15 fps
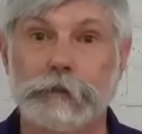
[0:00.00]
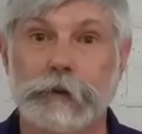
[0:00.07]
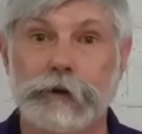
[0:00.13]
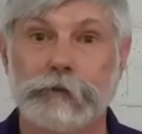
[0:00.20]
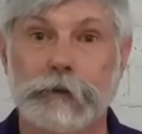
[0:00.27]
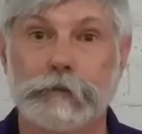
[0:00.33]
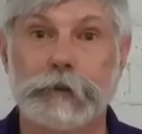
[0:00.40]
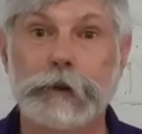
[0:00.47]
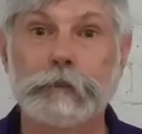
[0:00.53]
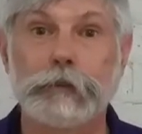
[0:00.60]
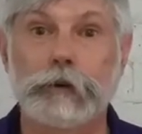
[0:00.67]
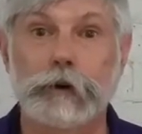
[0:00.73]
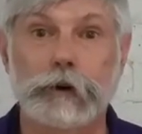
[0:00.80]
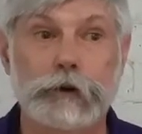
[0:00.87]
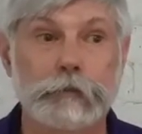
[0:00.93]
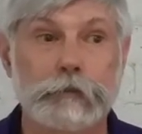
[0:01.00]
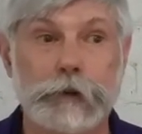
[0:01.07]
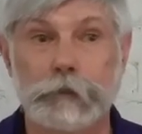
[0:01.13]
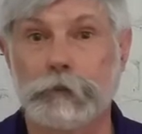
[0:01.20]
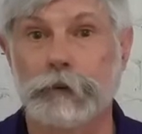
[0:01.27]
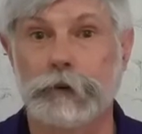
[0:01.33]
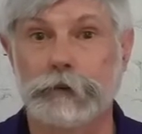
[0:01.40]
But if the people are good
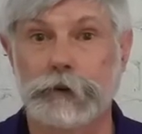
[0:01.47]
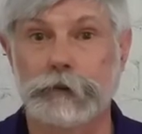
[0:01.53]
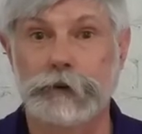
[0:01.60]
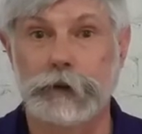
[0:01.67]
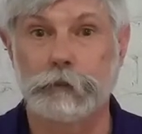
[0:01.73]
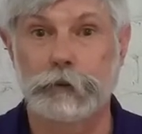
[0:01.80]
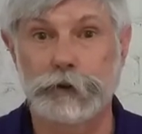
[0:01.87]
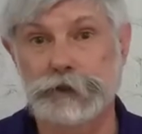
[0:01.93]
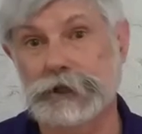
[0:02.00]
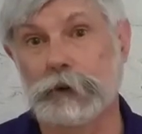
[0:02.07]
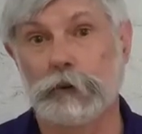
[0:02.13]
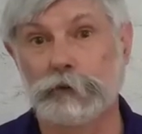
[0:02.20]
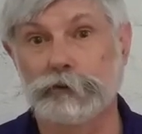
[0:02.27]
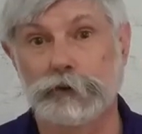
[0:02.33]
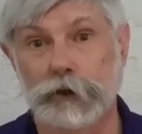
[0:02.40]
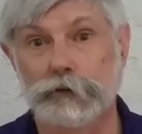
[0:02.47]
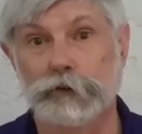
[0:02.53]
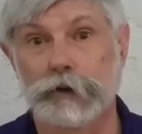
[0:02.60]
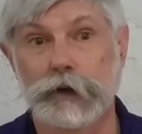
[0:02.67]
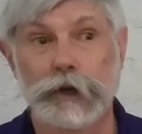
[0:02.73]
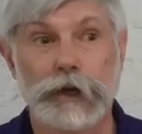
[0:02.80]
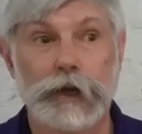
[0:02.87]
people and that they appreciate what we've
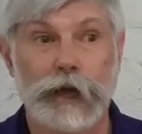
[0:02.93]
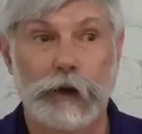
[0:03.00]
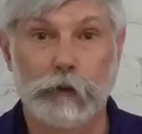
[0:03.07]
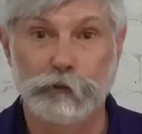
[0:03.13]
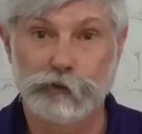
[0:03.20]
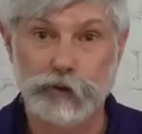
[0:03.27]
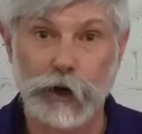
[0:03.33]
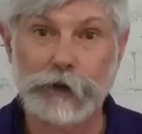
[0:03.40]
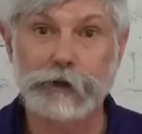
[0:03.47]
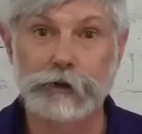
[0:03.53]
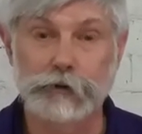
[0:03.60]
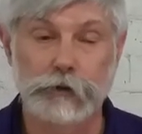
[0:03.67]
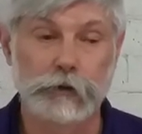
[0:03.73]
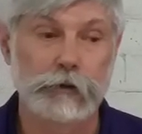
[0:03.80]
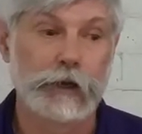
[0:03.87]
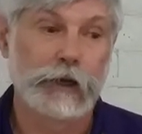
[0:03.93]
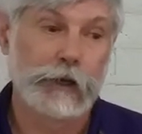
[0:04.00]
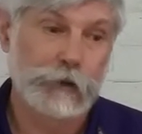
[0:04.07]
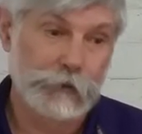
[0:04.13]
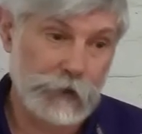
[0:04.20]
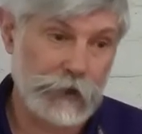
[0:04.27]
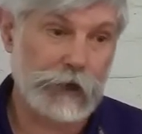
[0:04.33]
done and what we've tried to do,
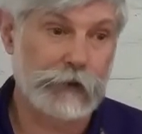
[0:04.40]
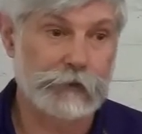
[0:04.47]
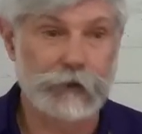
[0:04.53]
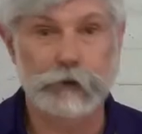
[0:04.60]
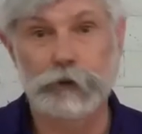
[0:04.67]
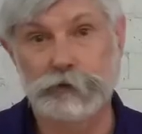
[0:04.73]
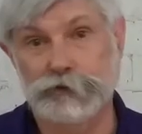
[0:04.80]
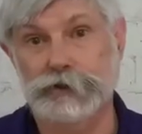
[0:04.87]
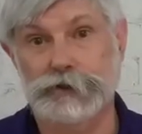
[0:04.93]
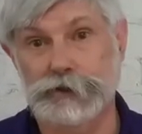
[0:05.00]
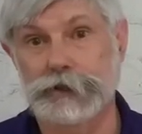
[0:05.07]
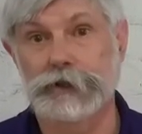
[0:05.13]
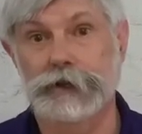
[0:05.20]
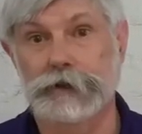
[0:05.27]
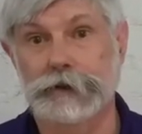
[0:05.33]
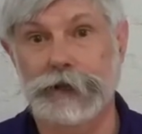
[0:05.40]
then I think we've succeeded.